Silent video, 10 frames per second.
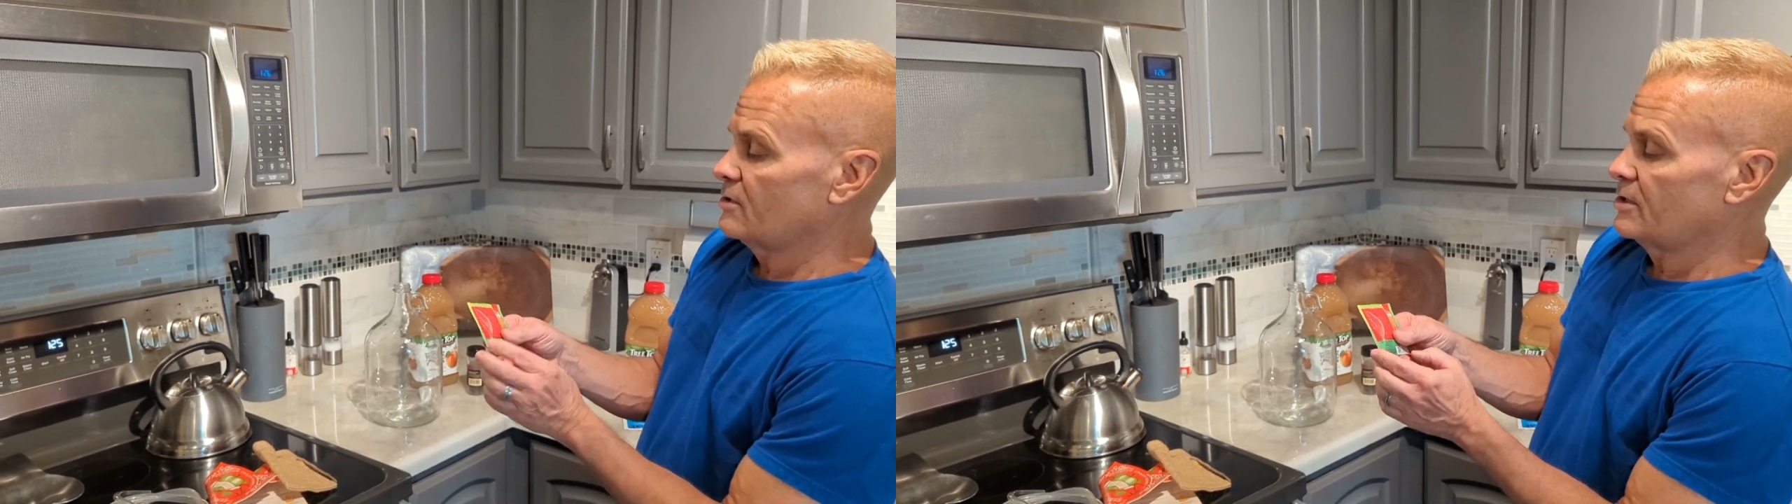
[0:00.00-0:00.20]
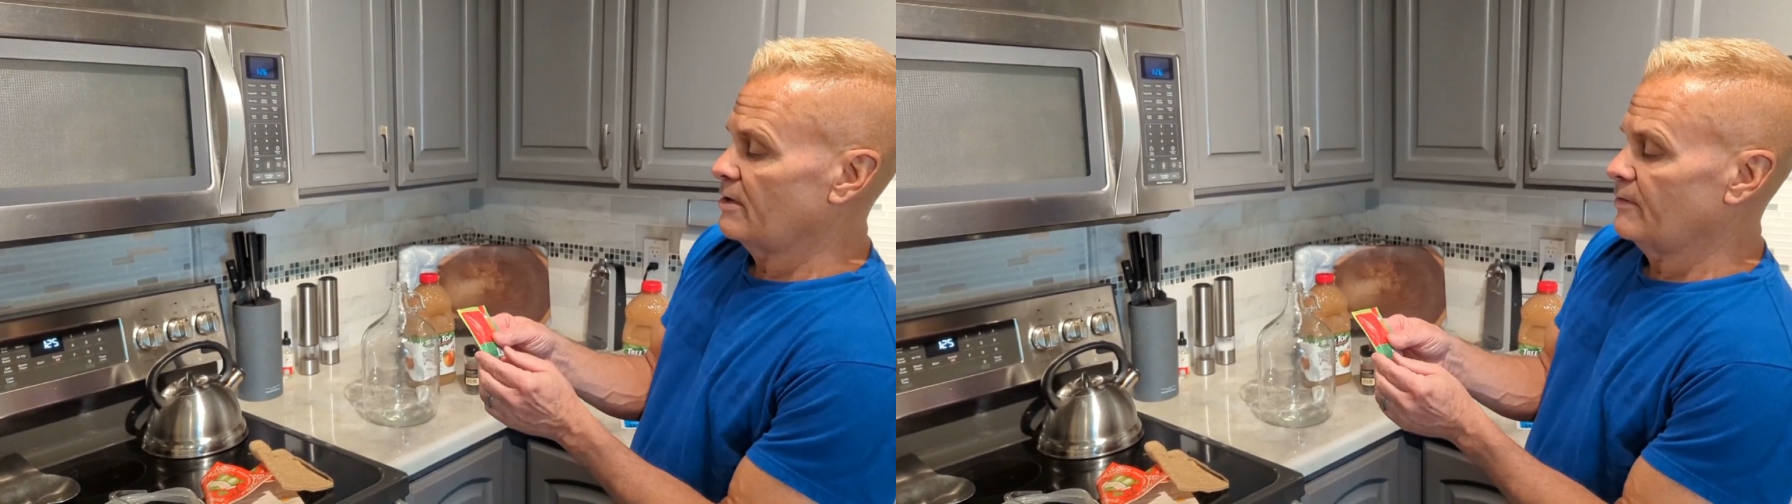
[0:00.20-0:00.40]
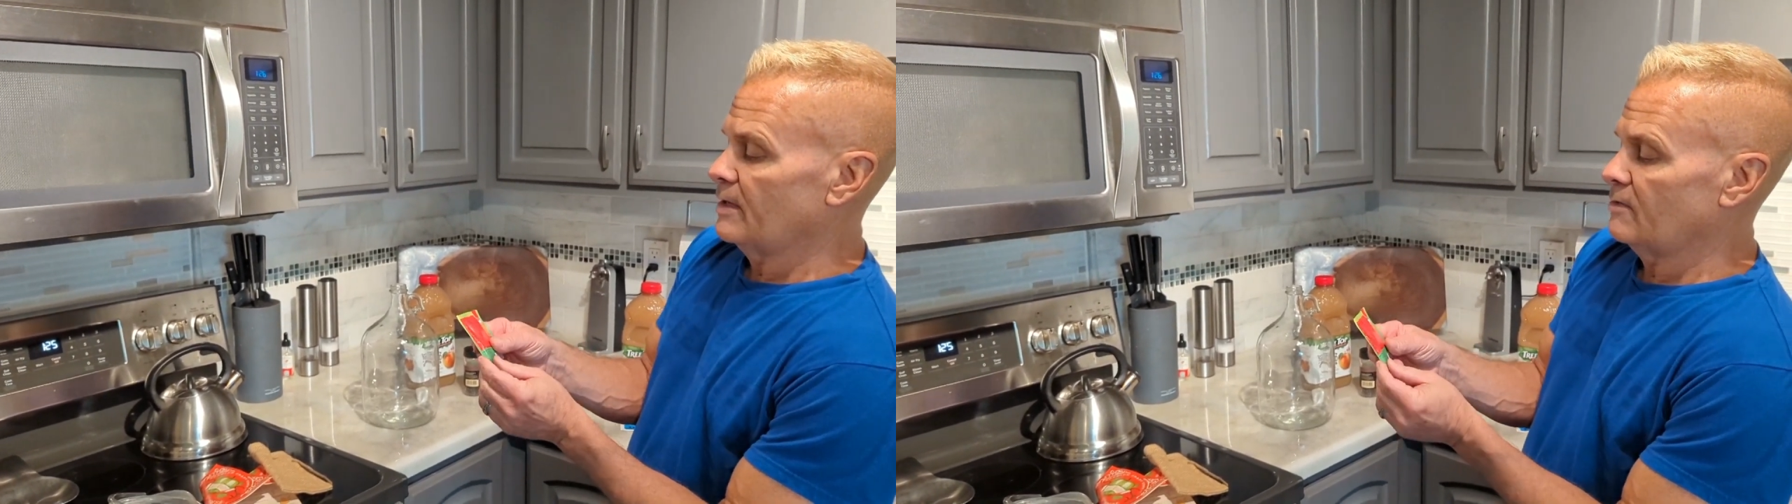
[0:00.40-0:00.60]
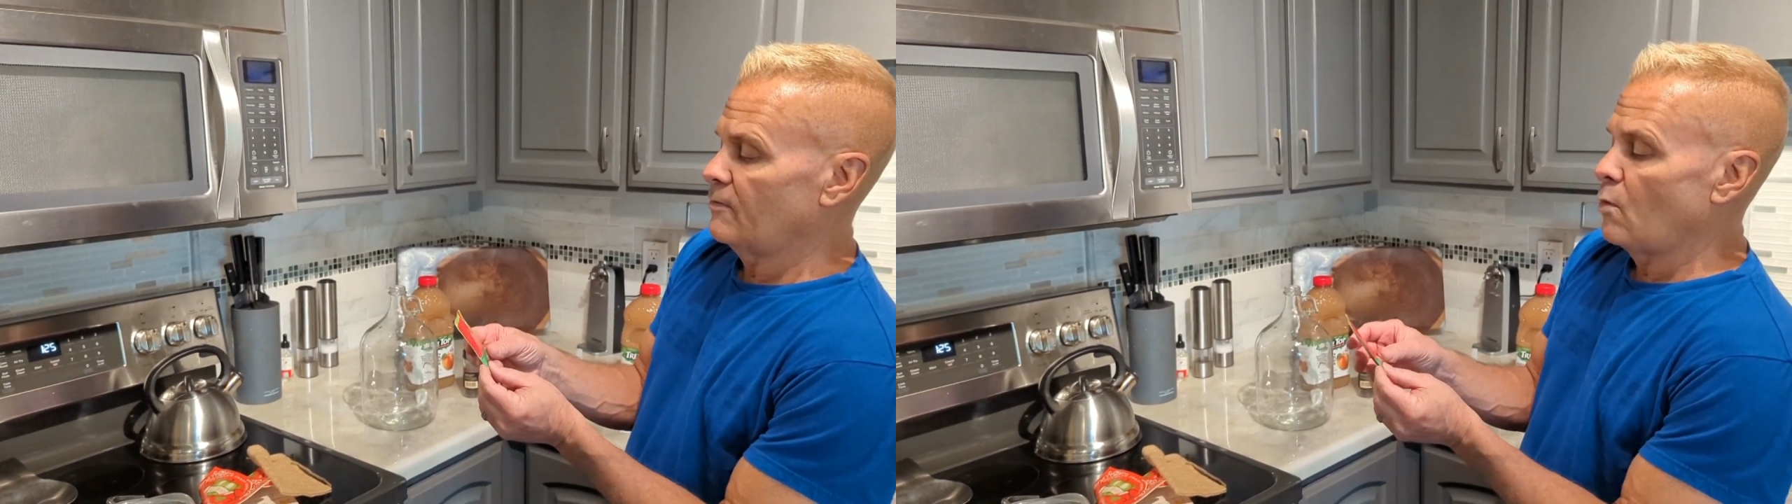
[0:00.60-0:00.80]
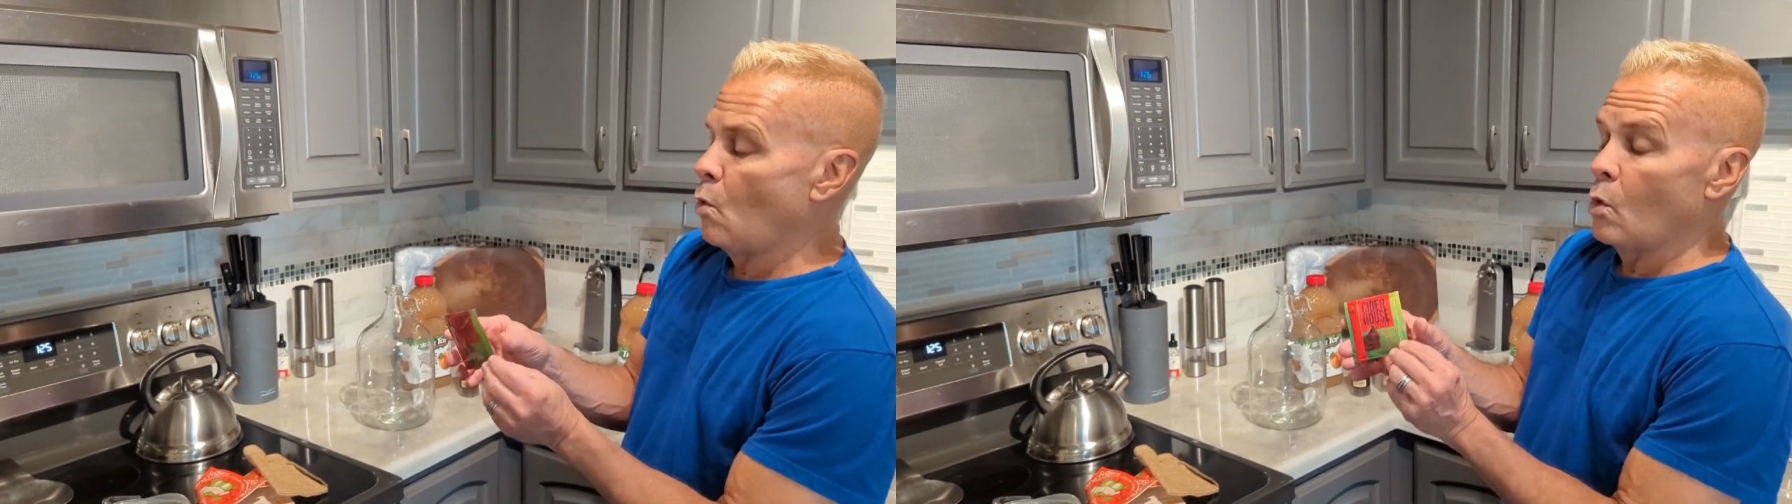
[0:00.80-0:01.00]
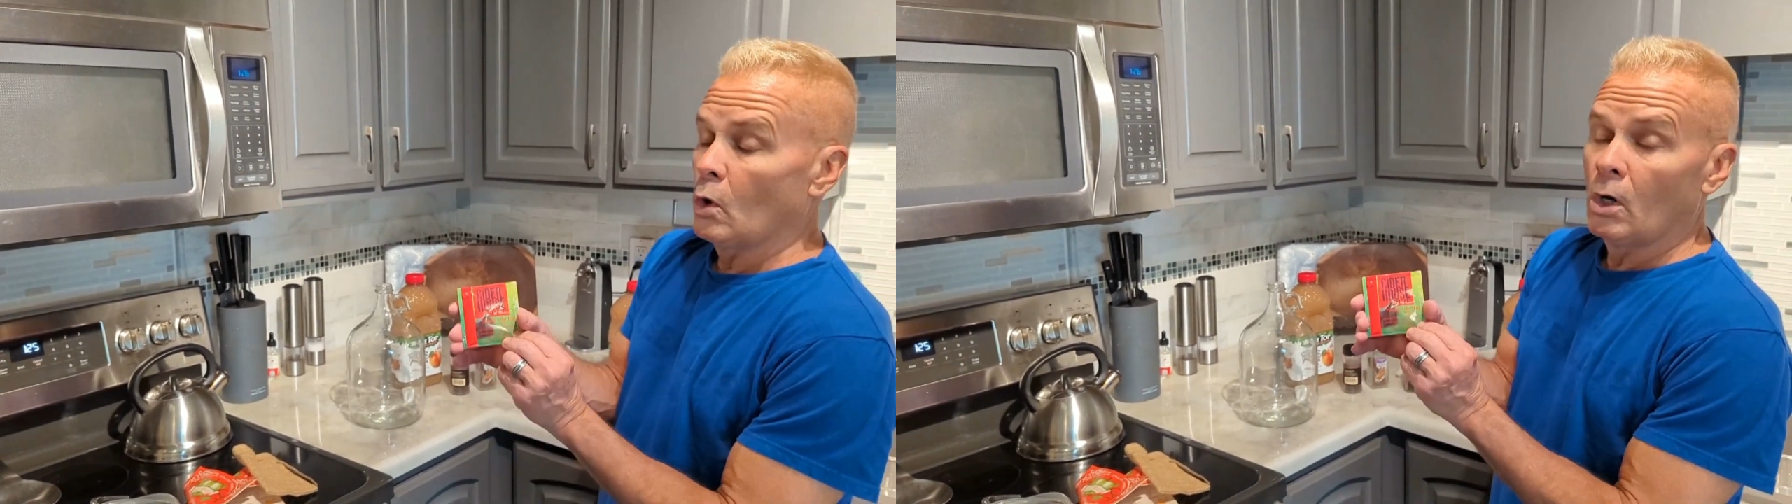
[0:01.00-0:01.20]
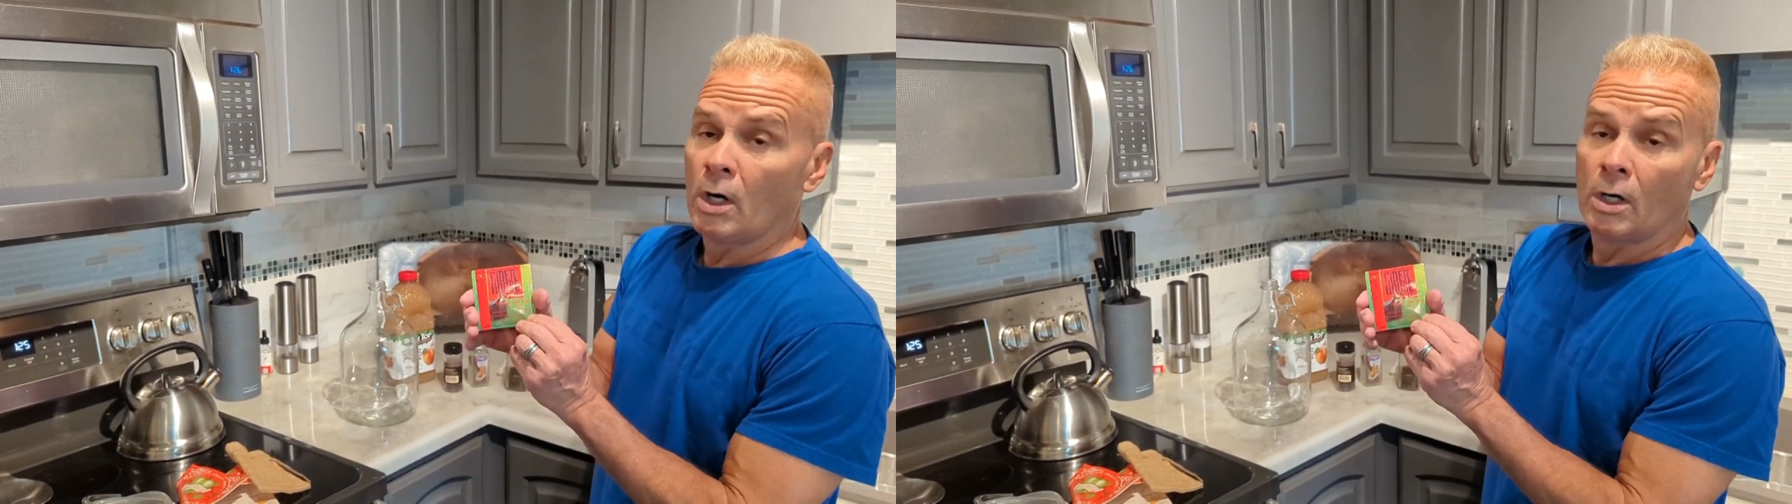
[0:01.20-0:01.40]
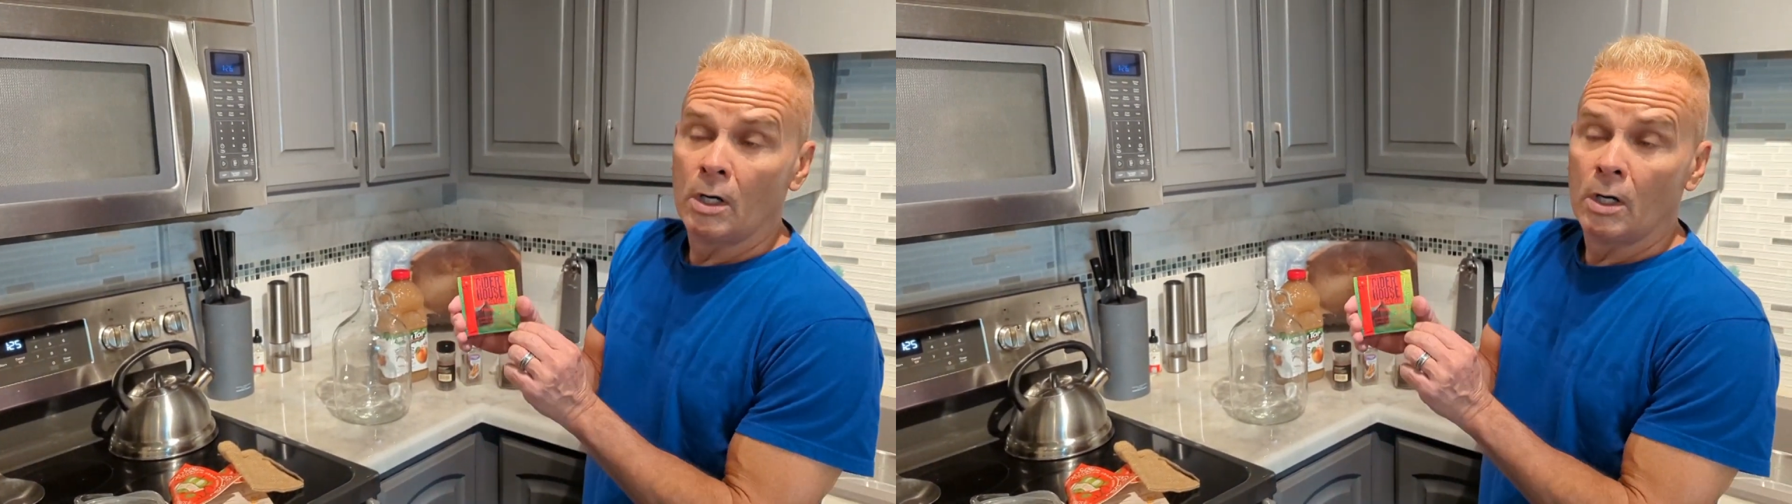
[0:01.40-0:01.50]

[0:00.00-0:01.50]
stuff in it for